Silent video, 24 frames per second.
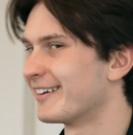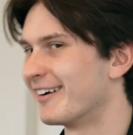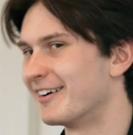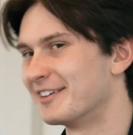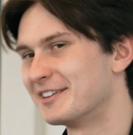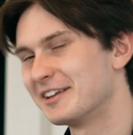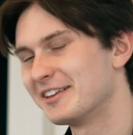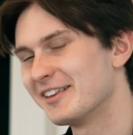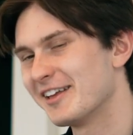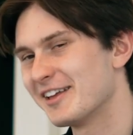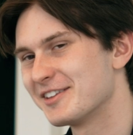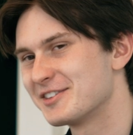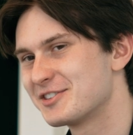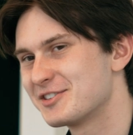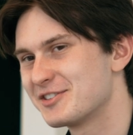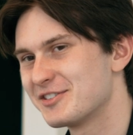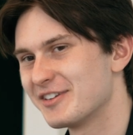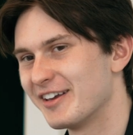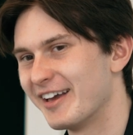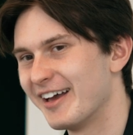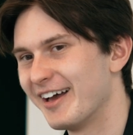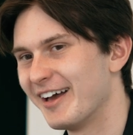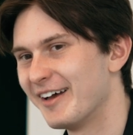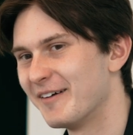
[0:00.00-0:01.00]
I think that's
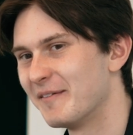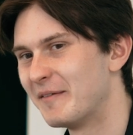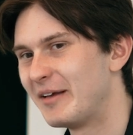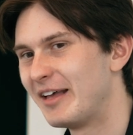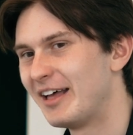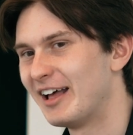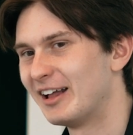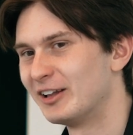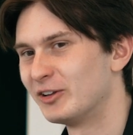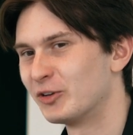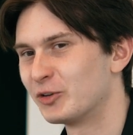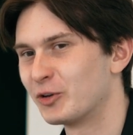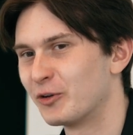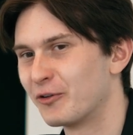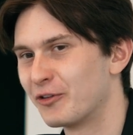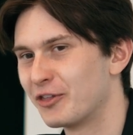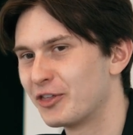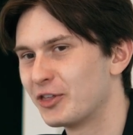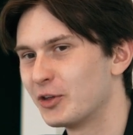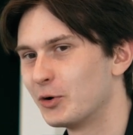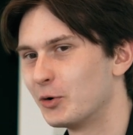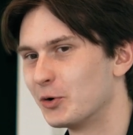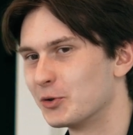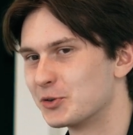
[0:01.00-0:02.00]
a lot of
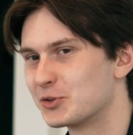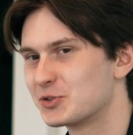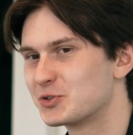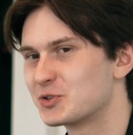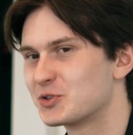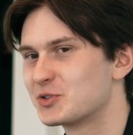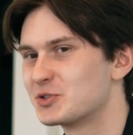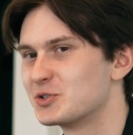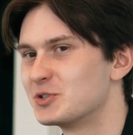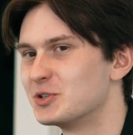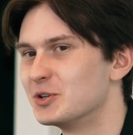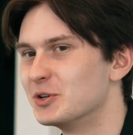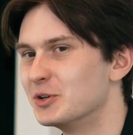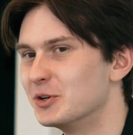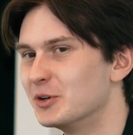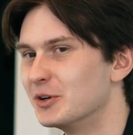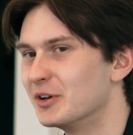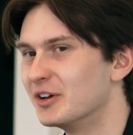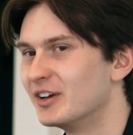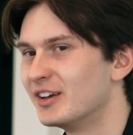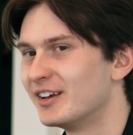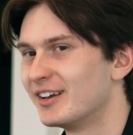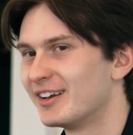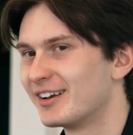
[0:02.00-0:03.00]
thoughts
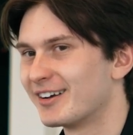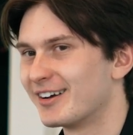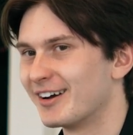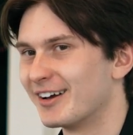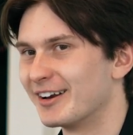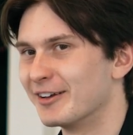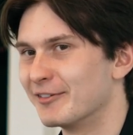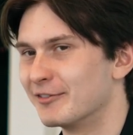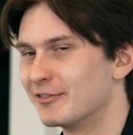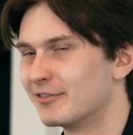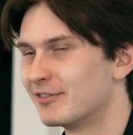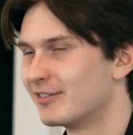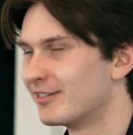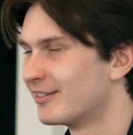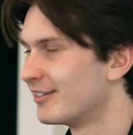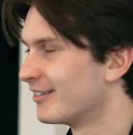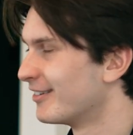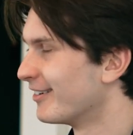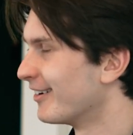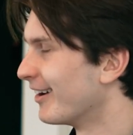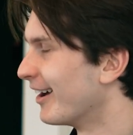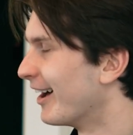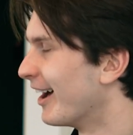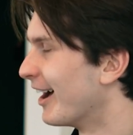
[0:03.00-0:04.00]
to kind of
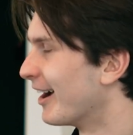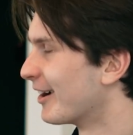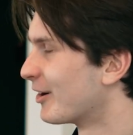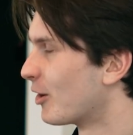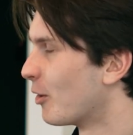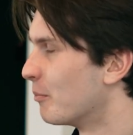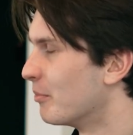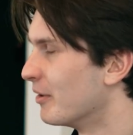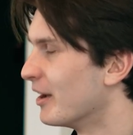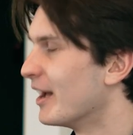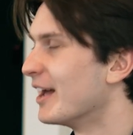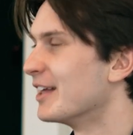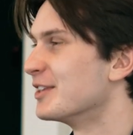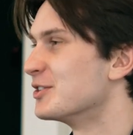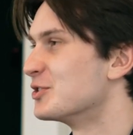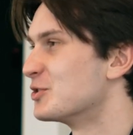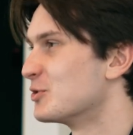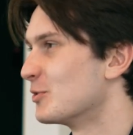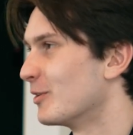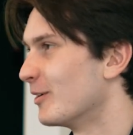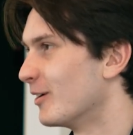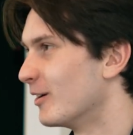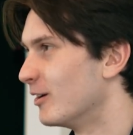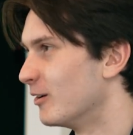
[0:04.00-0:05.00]
comprehend
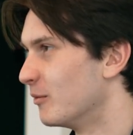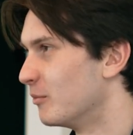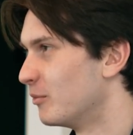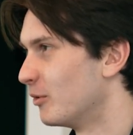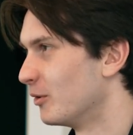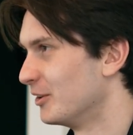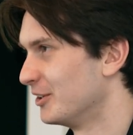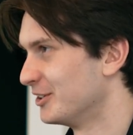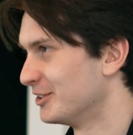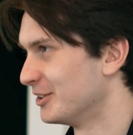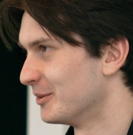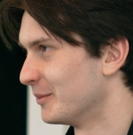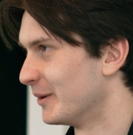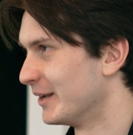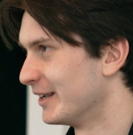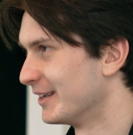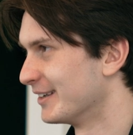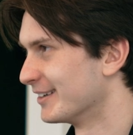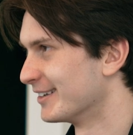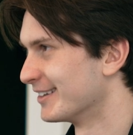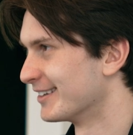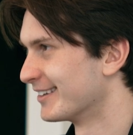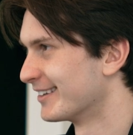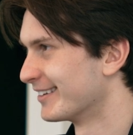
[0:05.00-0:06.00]
to our
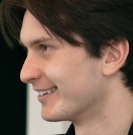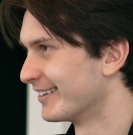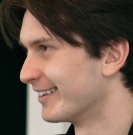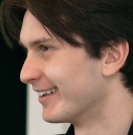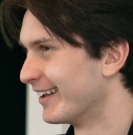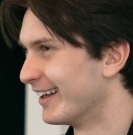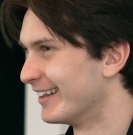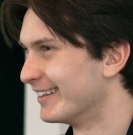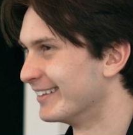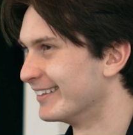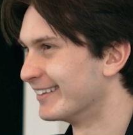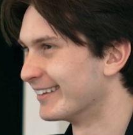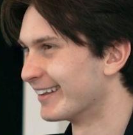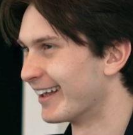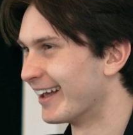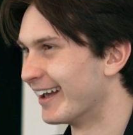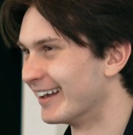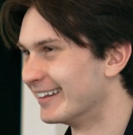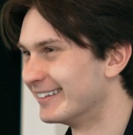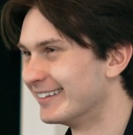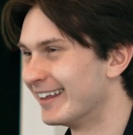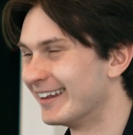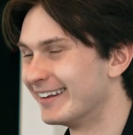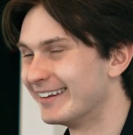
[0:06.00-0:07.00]
policymakers. Yeah.
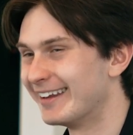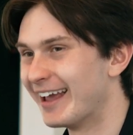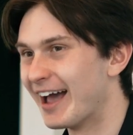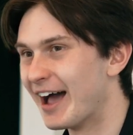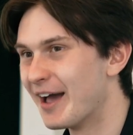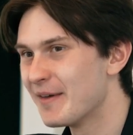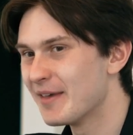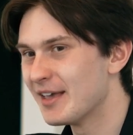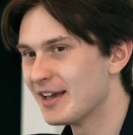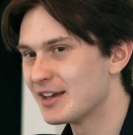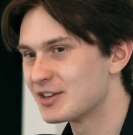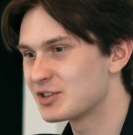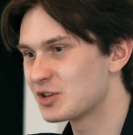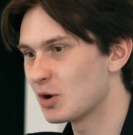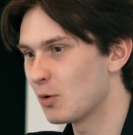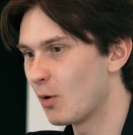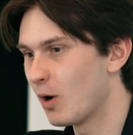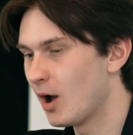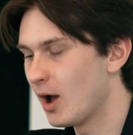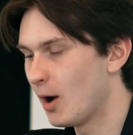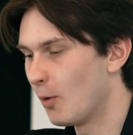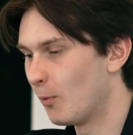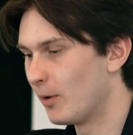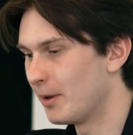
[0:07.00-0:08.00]
And then, yeah. So
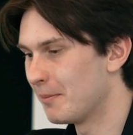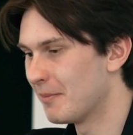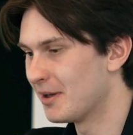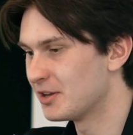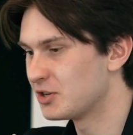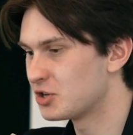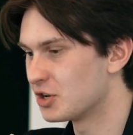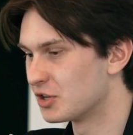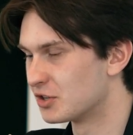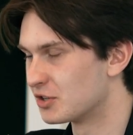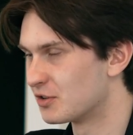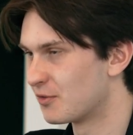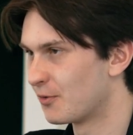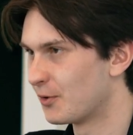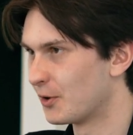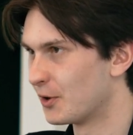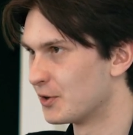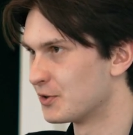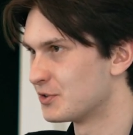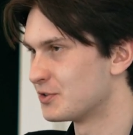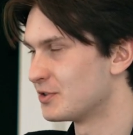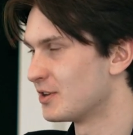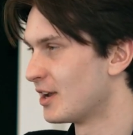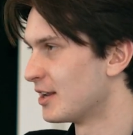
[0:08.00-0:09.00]
we mentioned
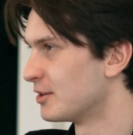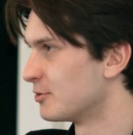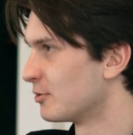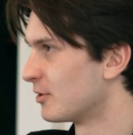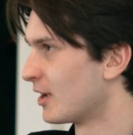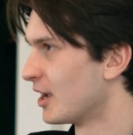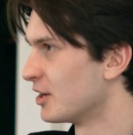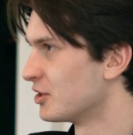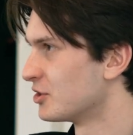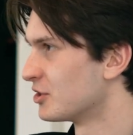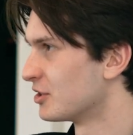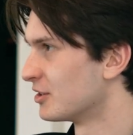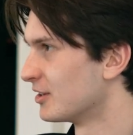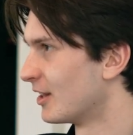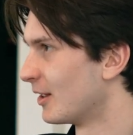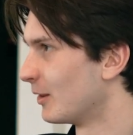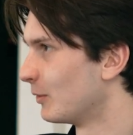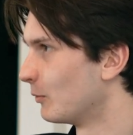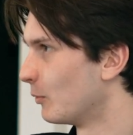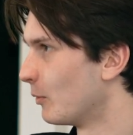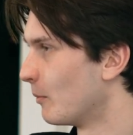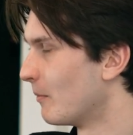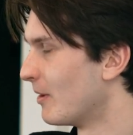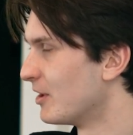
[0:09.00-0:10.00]
first education,
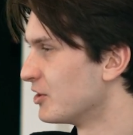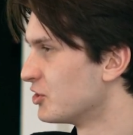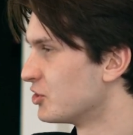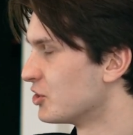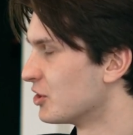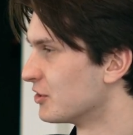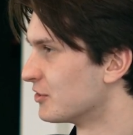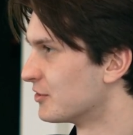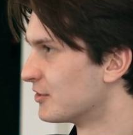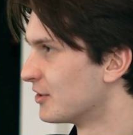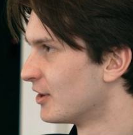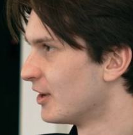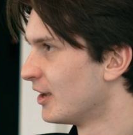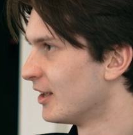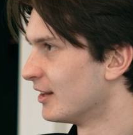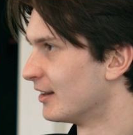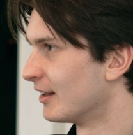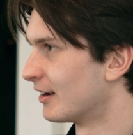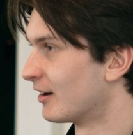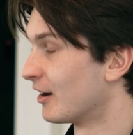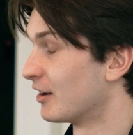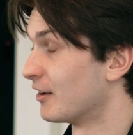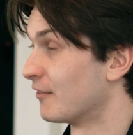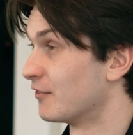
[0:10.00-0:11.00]
then we mentioned
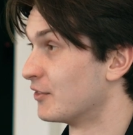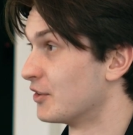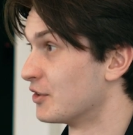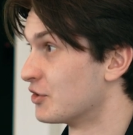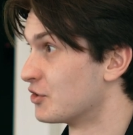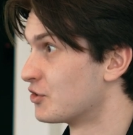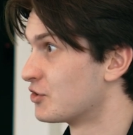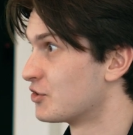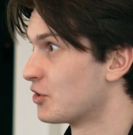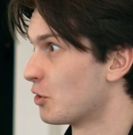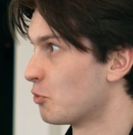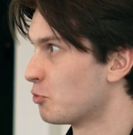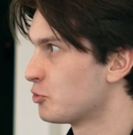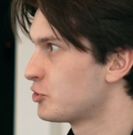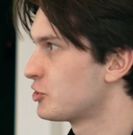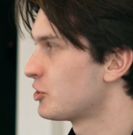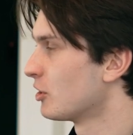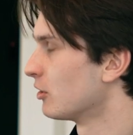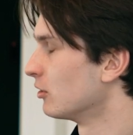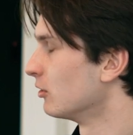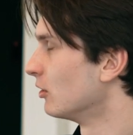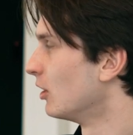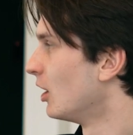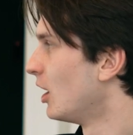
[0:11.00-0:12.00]
the
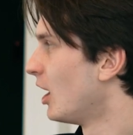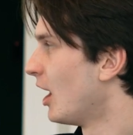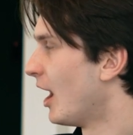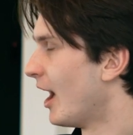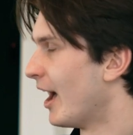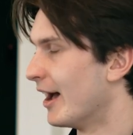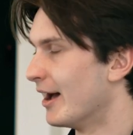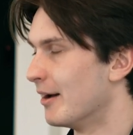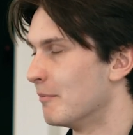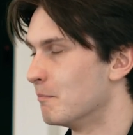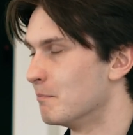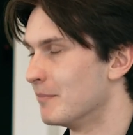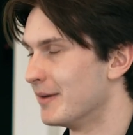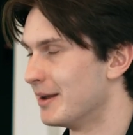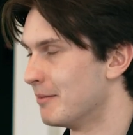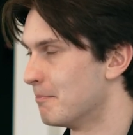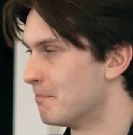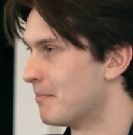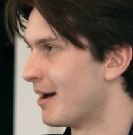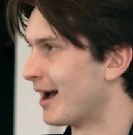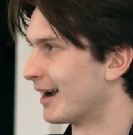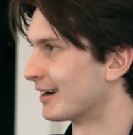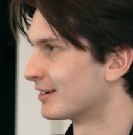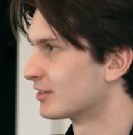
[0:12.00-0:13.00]
social
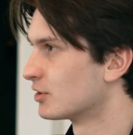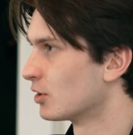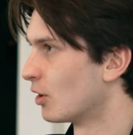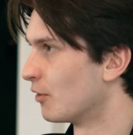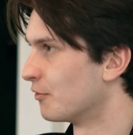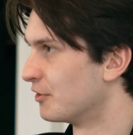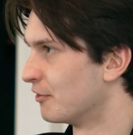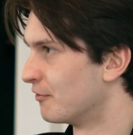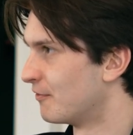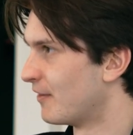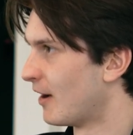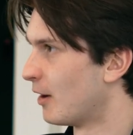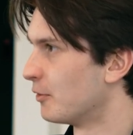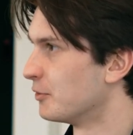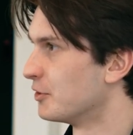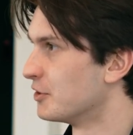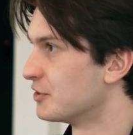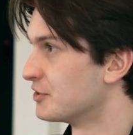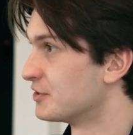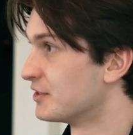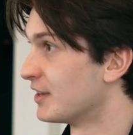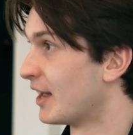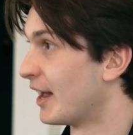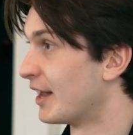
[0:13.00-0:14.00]
impacts of the
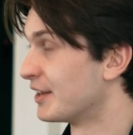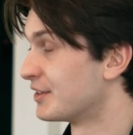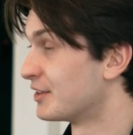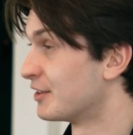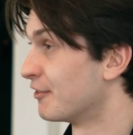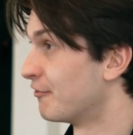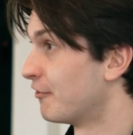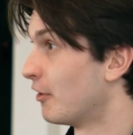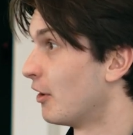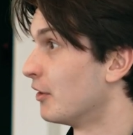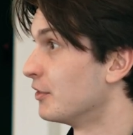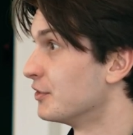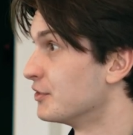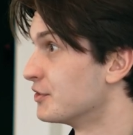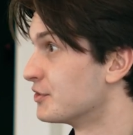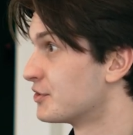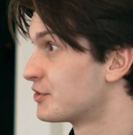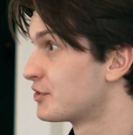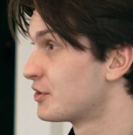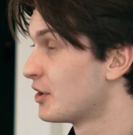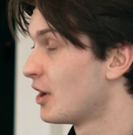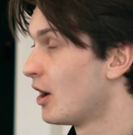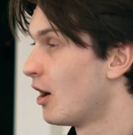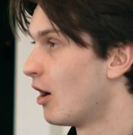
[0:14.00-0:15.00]
founders that the
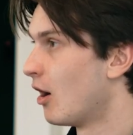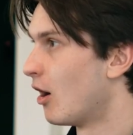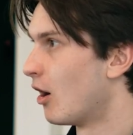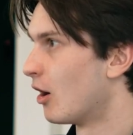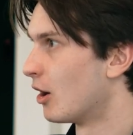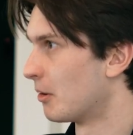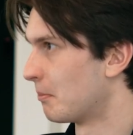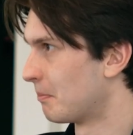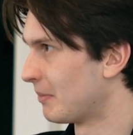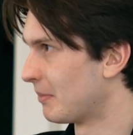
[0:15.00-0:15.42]
funds are